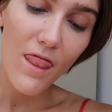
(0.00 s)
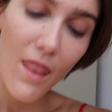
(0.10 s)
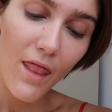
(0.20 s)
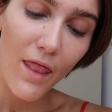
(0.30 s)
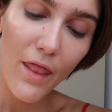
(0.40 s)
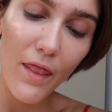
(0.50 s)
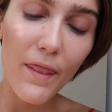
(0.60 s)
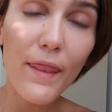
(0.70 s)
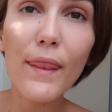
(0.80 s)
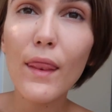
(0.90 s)
and taut.
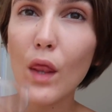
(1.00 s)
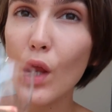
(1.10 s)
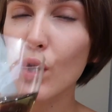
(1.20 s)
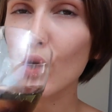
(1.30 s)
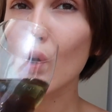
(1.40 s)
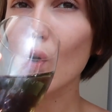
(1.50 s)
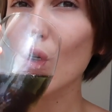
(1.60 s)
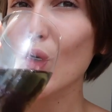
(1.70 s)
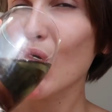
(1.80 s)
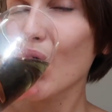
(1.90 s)
But yeah,
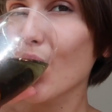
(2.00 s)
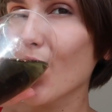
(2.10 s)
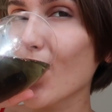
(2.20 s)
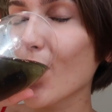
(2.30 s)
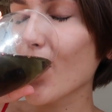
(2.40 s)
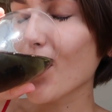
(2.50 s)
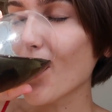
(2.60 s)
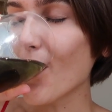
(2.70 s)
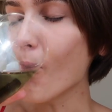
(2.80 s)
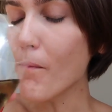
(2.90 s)
zinc is really, really good for
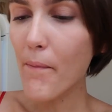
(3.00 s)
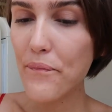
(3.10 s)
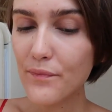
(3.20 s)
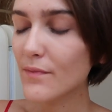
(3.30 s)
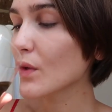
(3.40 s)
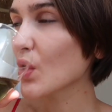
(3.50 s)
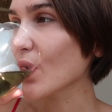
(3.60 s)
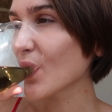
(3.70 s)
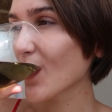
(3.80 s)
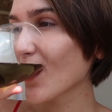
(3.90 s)
loads of things, so it's
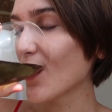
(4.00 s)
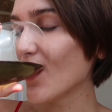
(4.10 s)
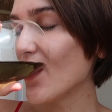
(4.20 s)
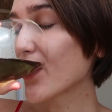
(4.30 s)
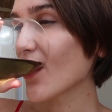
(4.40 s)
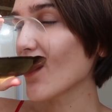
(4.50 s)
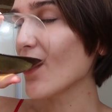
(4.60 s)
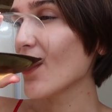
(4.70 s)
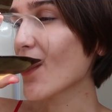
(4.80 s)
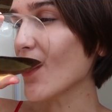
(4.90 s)
great to take that
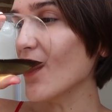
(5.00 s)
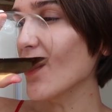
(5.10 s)
daily as well.